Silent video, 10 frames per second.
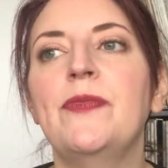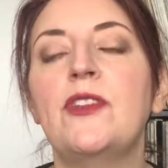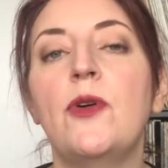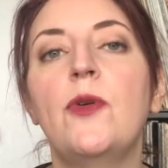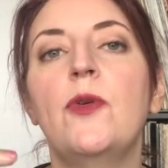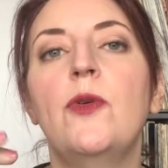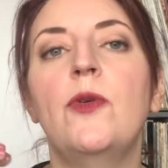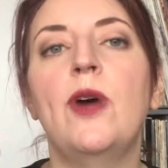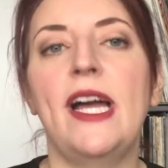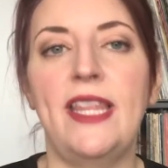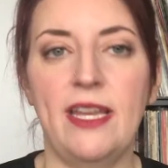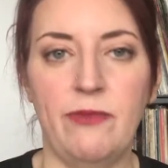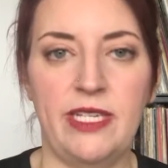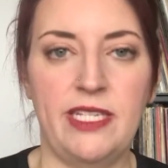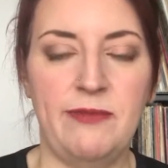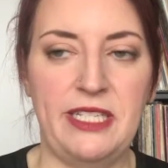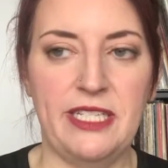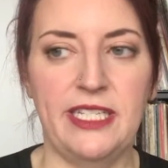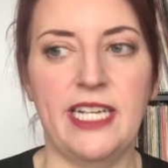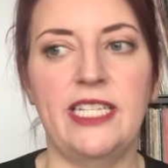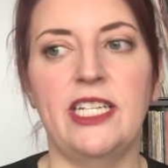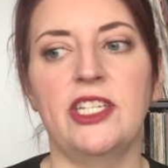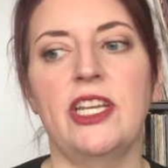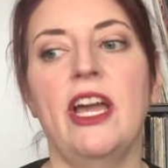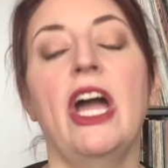So I then went to speak to the dietitian.